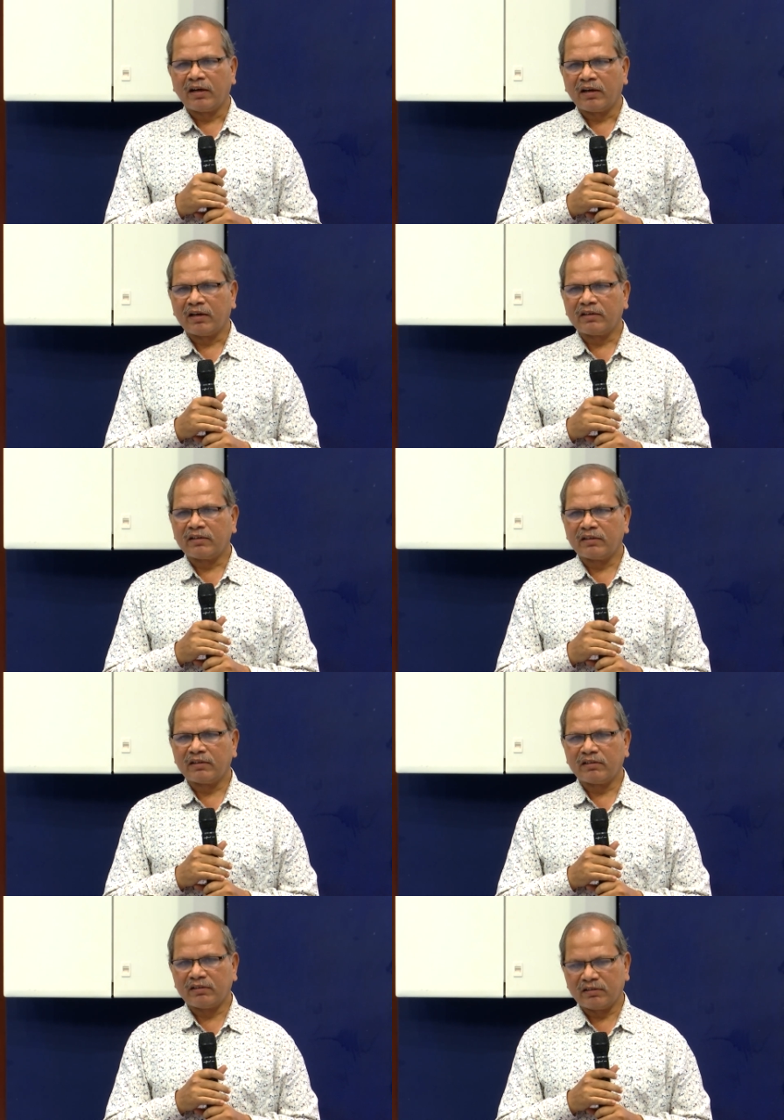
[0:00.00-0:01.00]
And
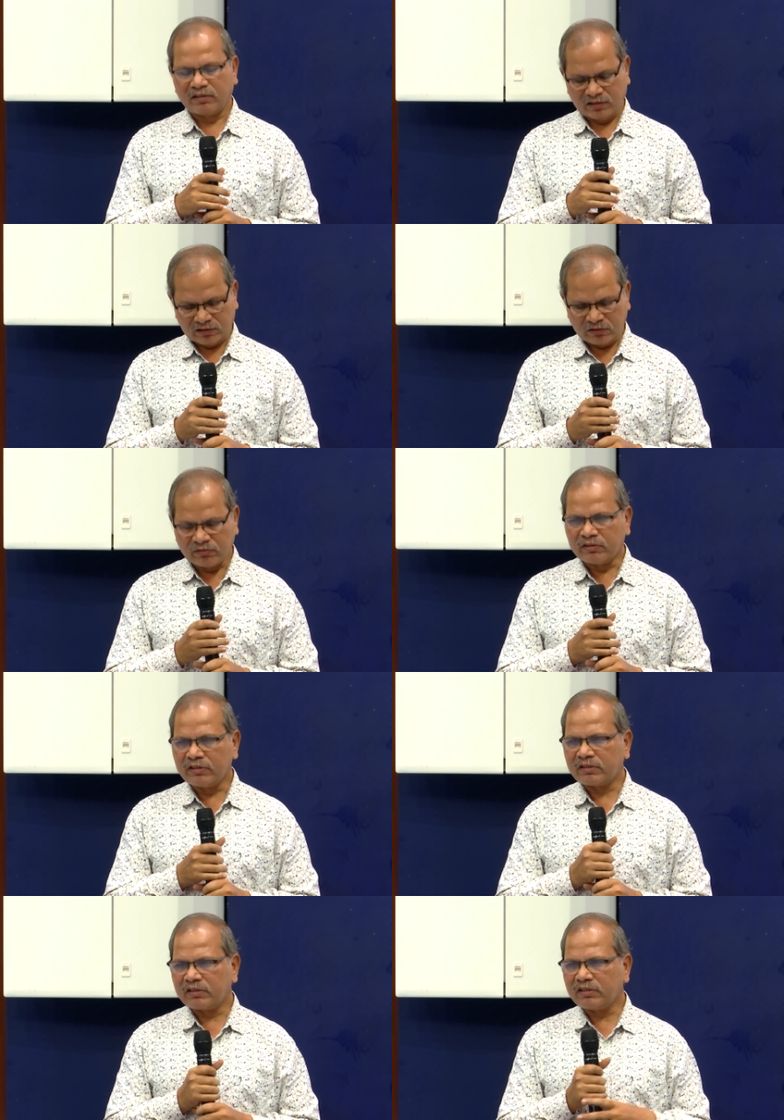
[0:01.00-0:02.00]
so
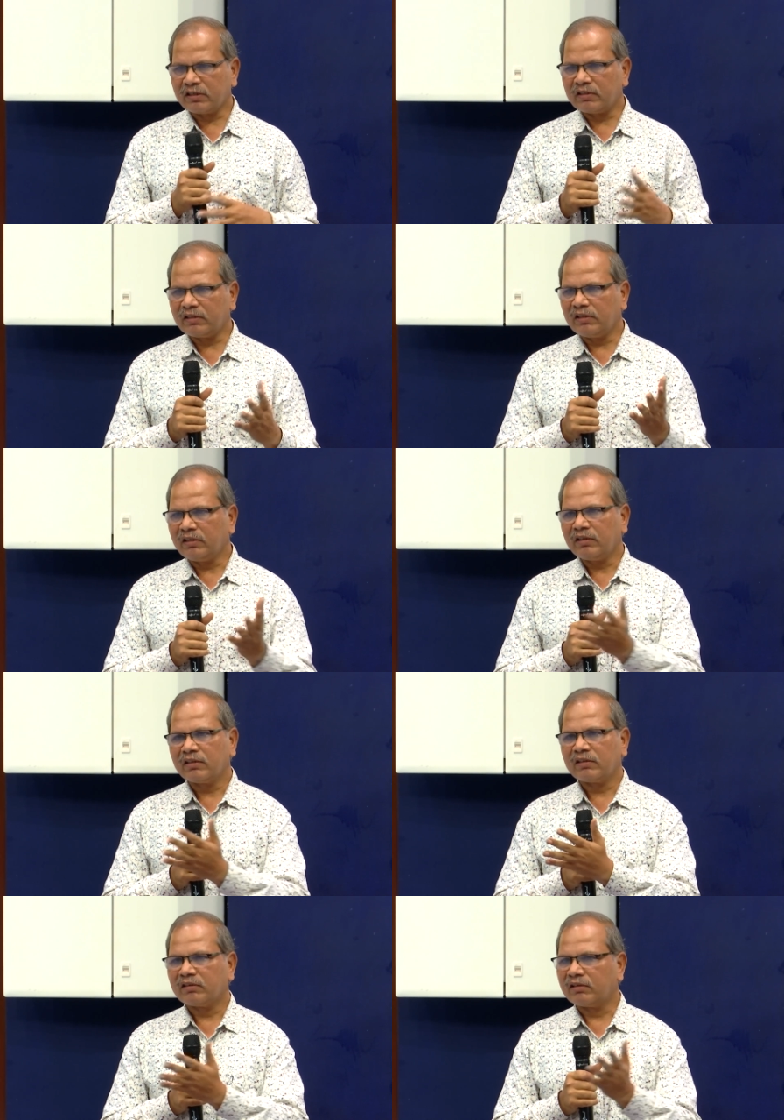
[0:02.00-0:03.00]
these are the
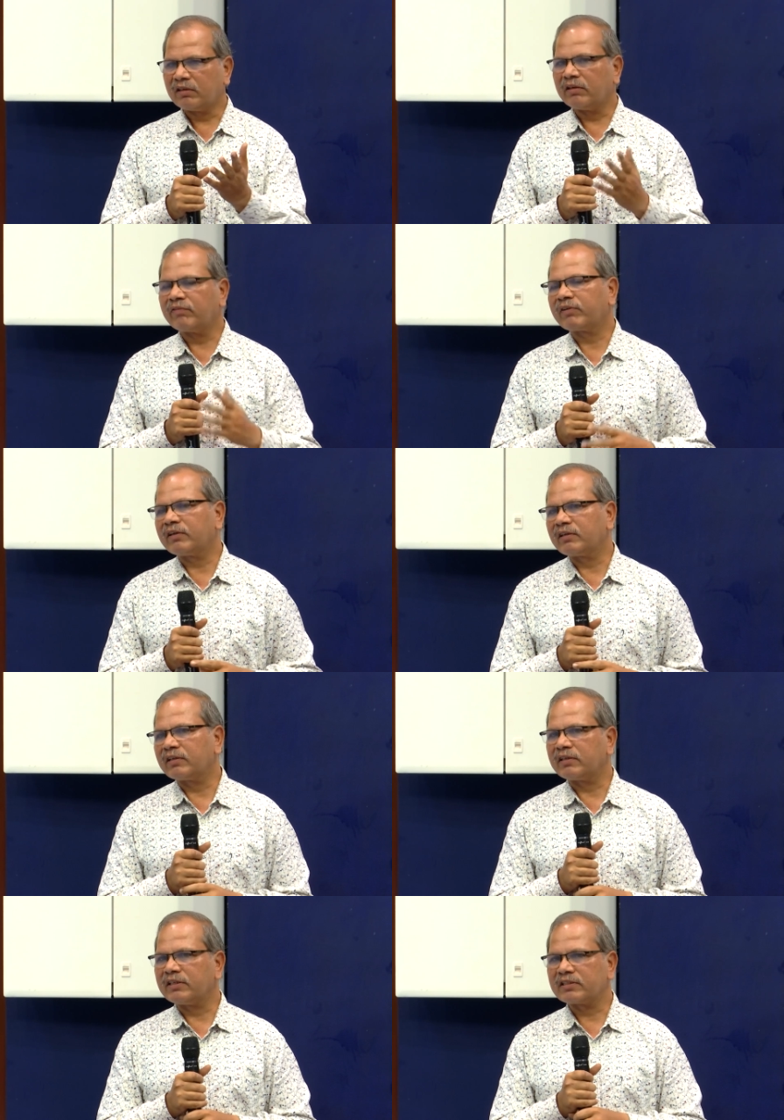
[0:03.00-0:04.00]
different
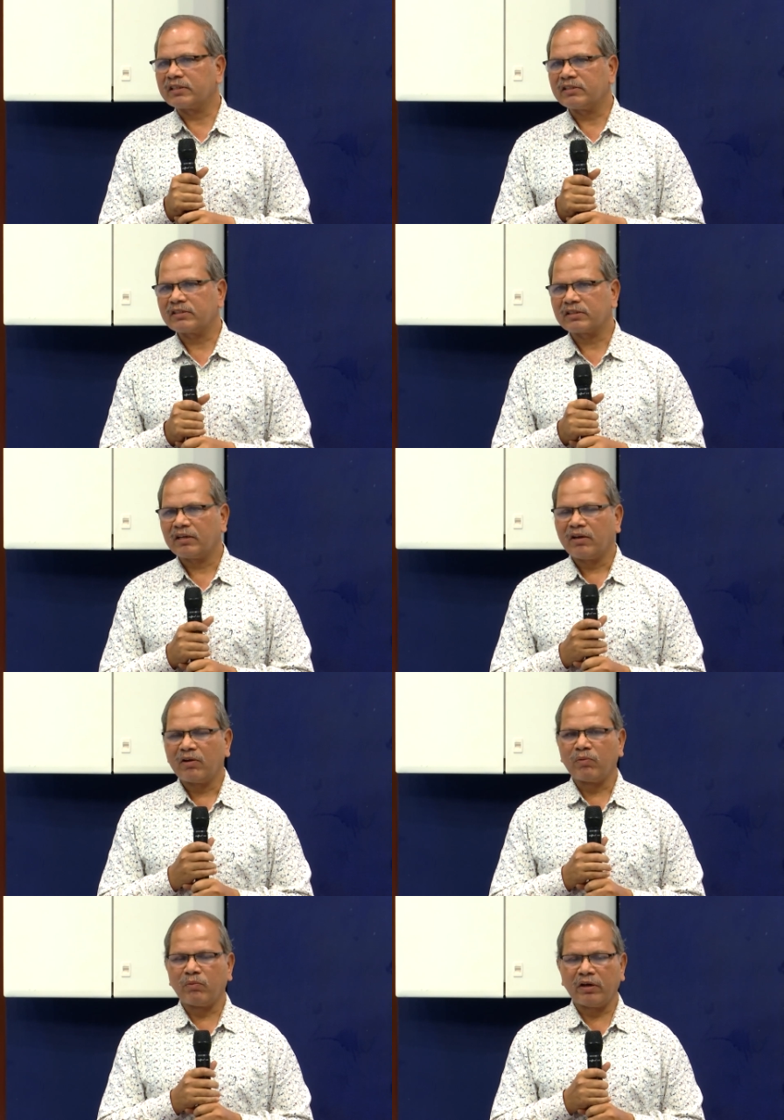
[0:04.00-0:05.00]
reasons
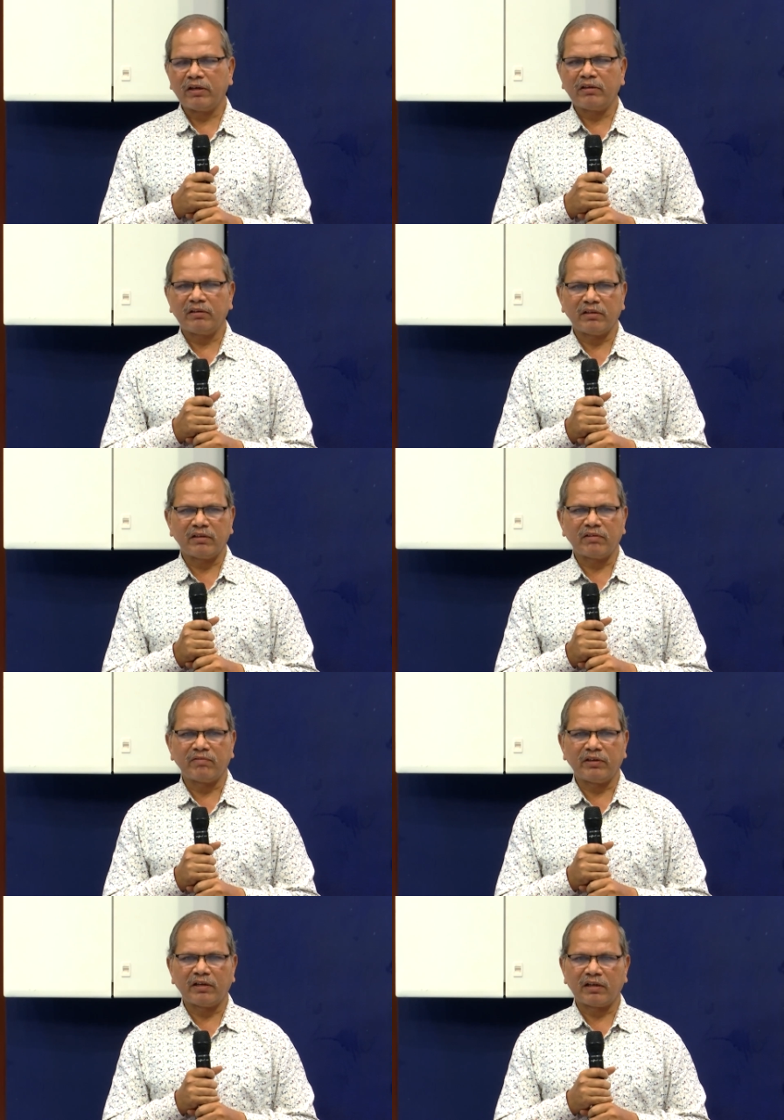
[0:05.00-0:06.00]
why
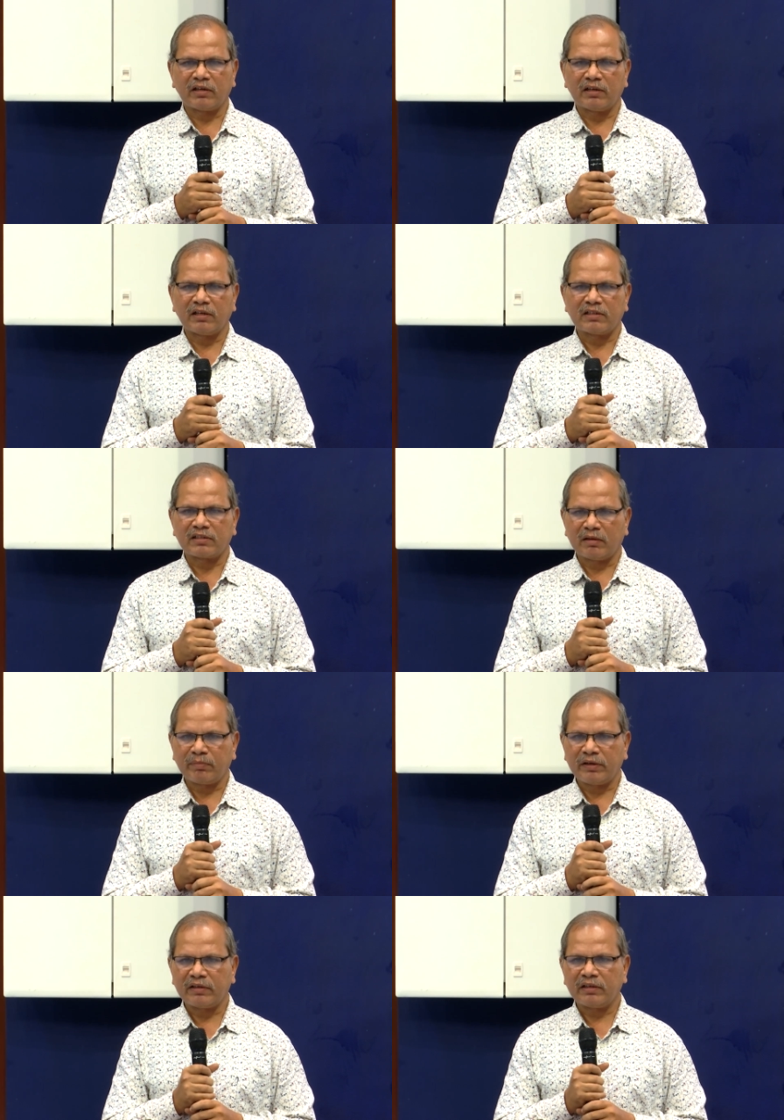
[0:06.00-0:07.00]
we are
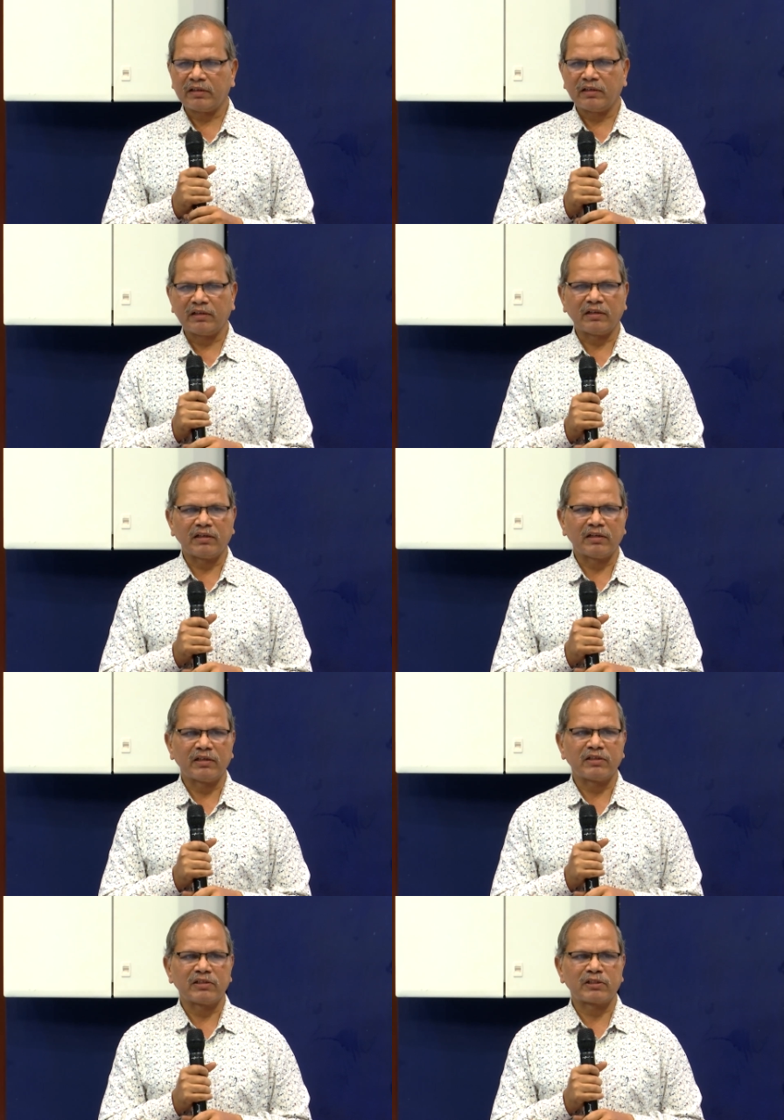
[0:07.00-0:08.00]

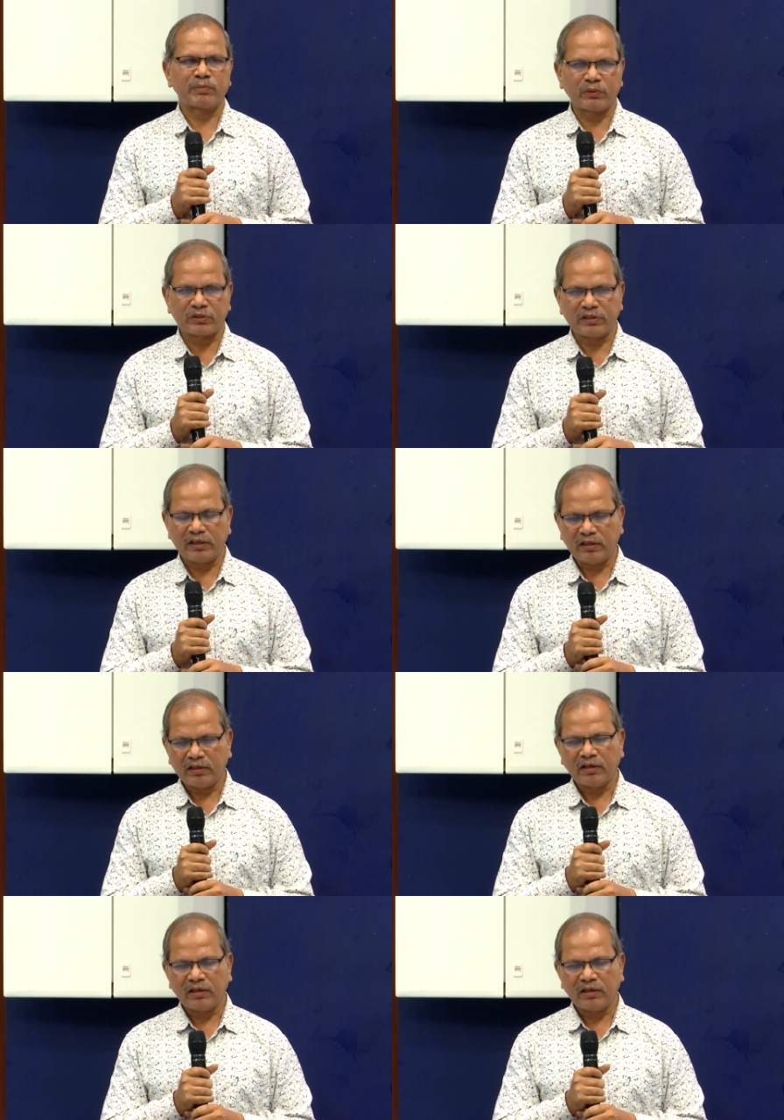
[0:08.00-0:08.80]
celebrating Sports Day.